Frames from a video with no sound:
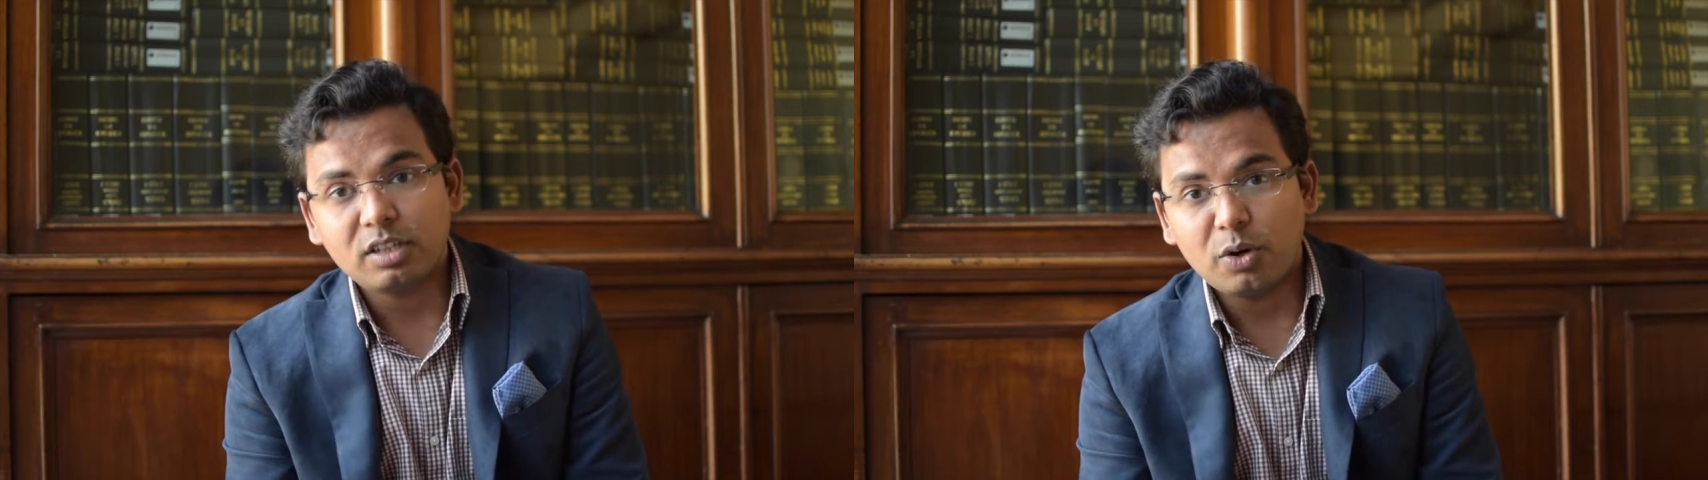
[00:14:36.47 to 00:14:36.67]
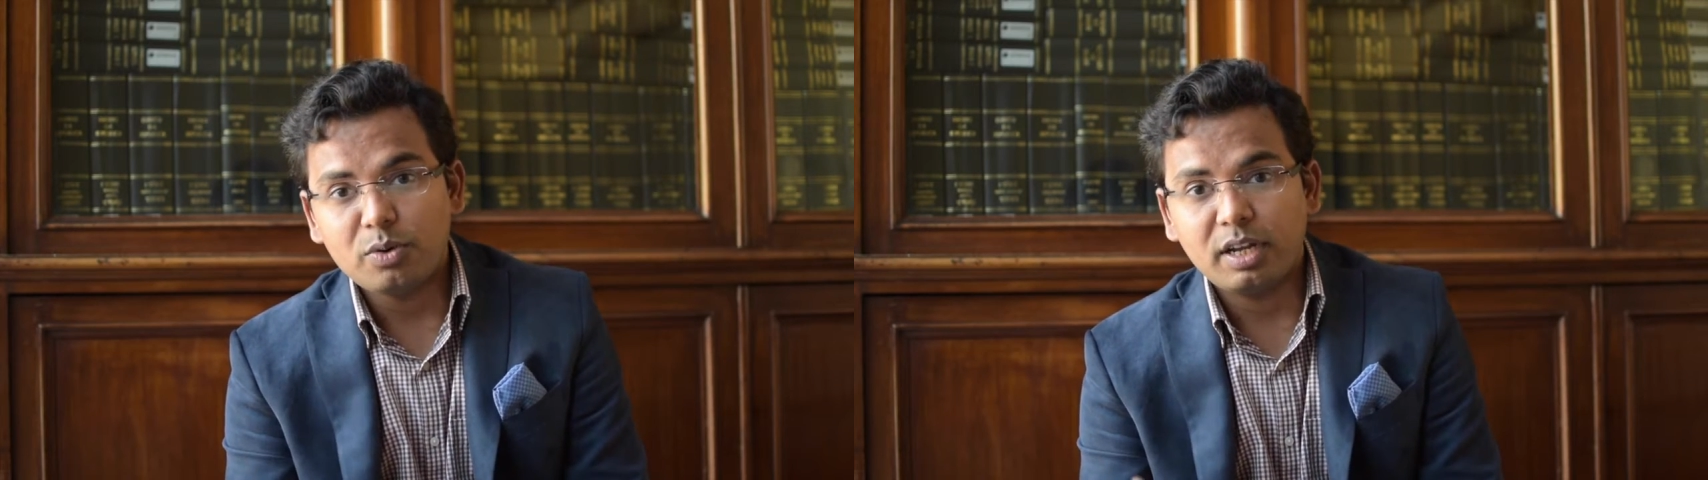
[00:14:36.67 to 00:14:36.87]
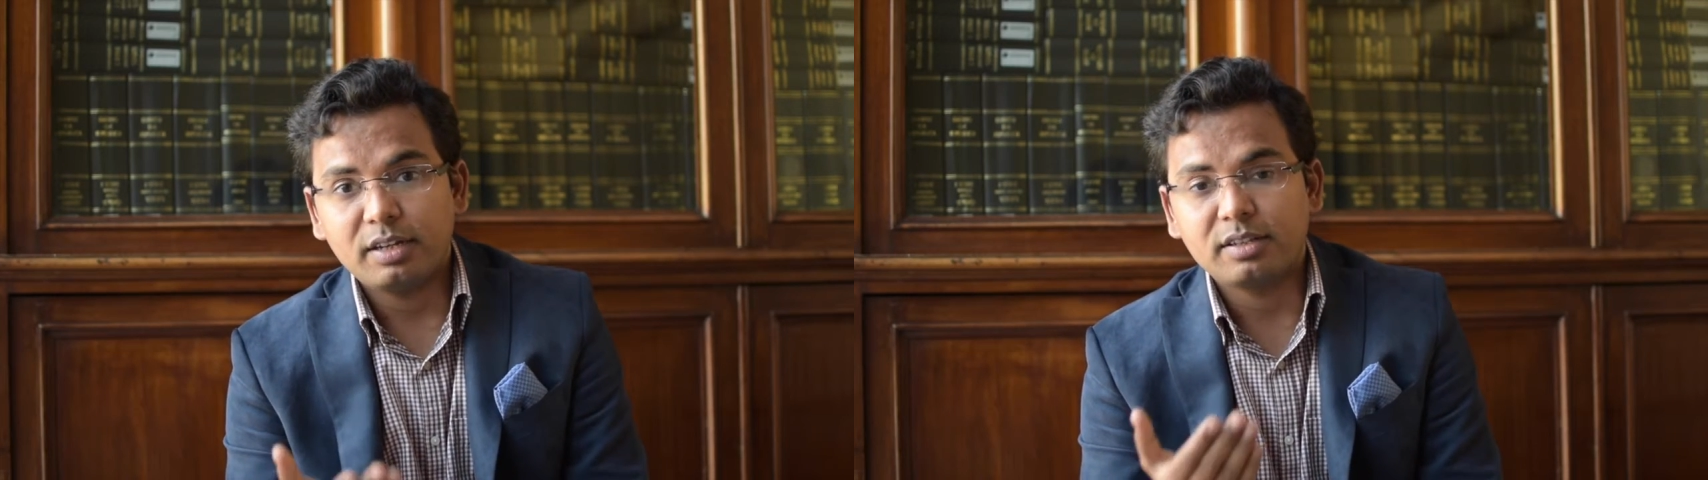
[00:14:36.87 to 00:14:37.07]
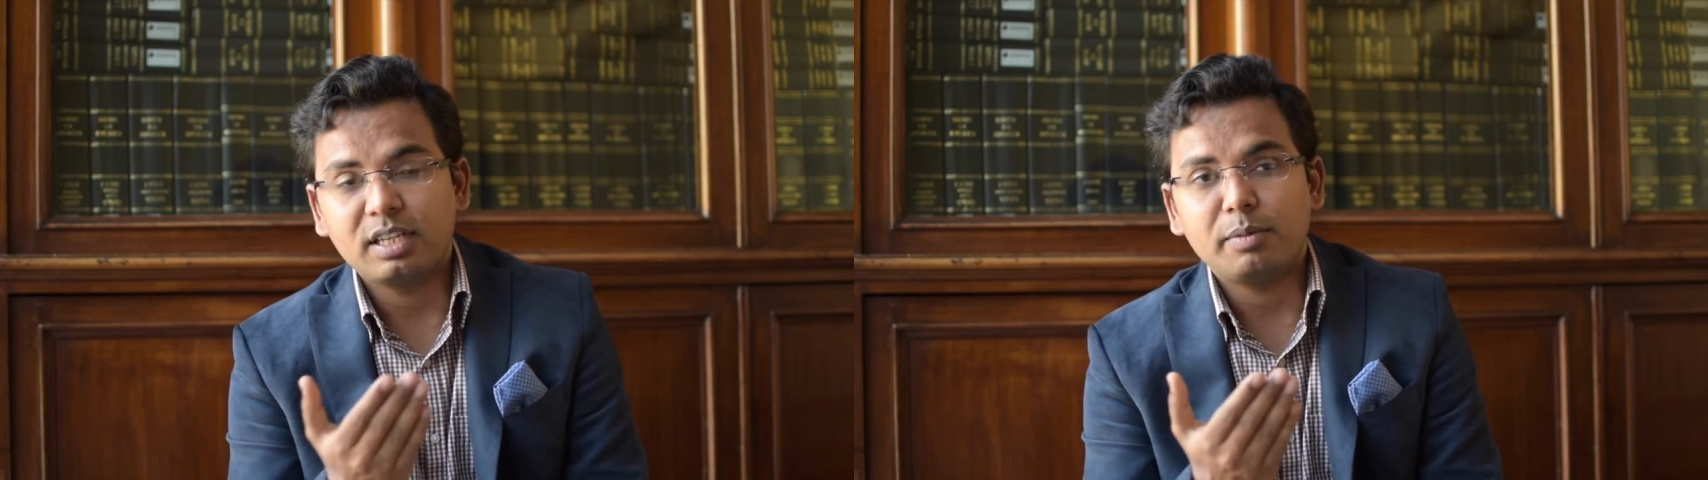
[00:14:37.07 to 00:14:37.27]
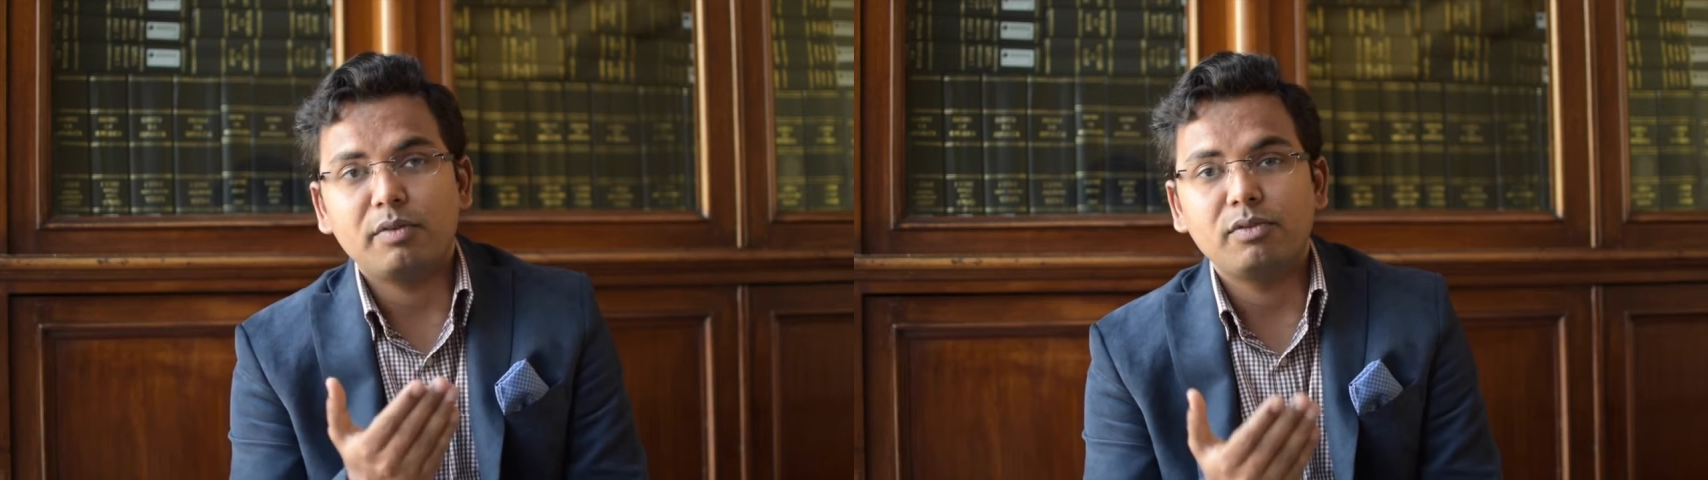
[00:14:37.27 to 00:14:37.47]
out that
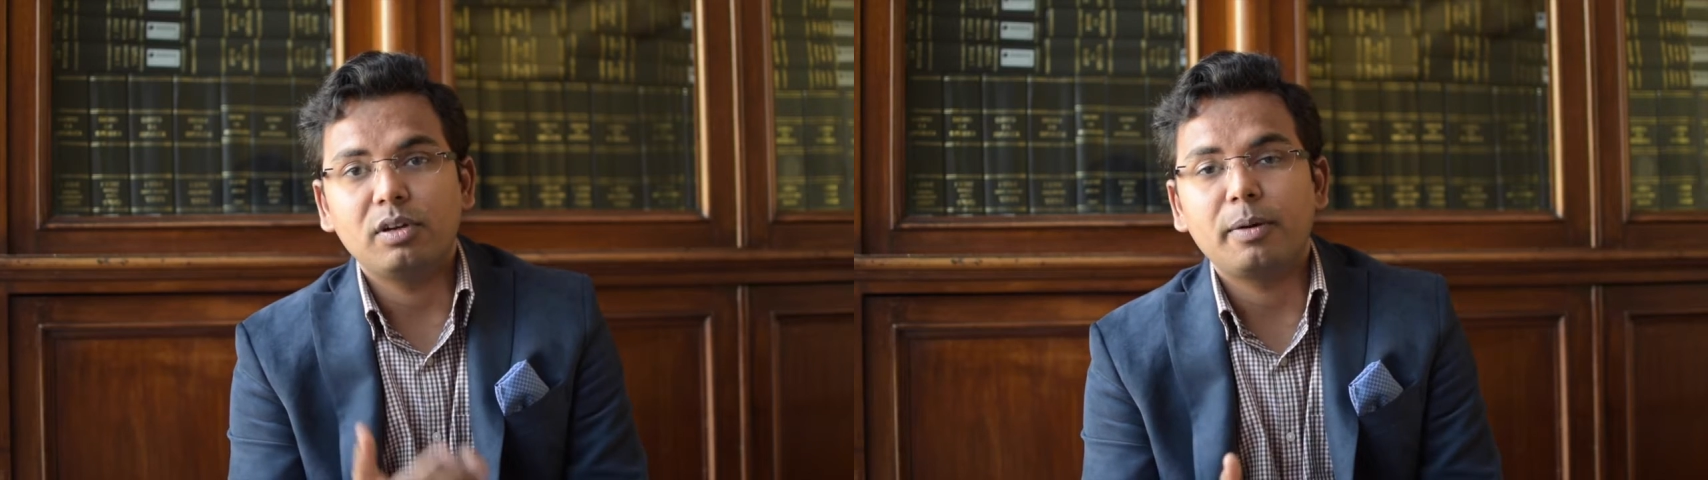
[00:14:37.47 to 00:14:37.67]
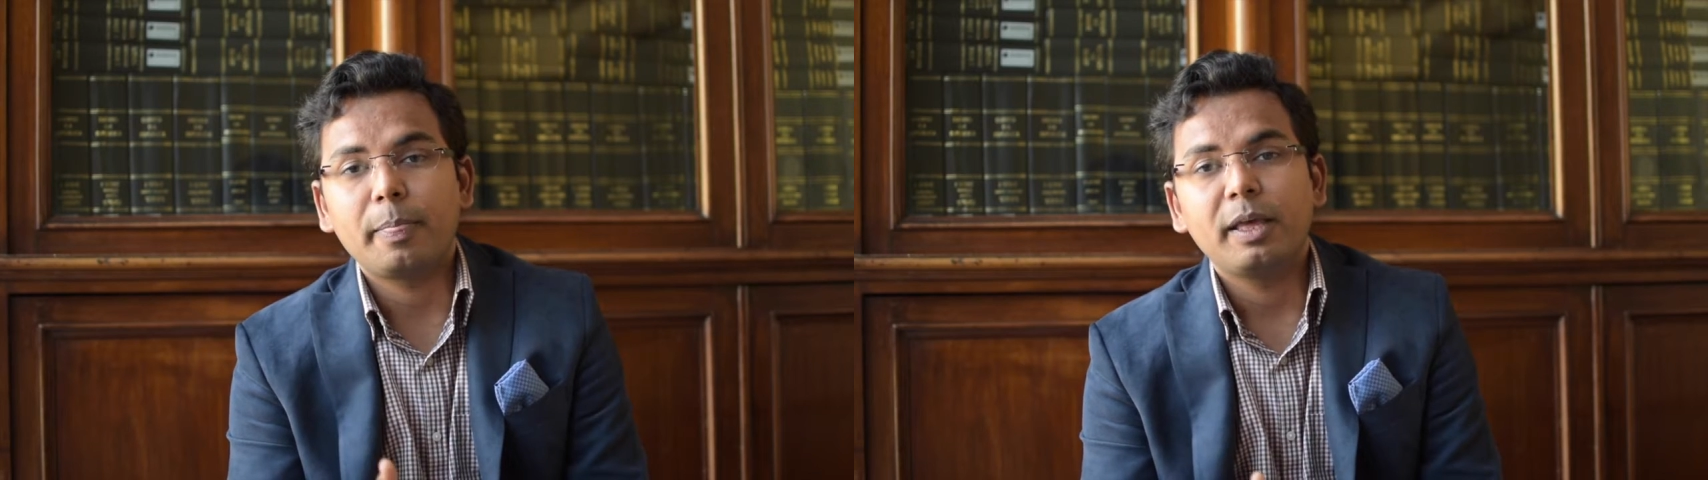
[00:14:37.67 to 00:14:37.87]
some of the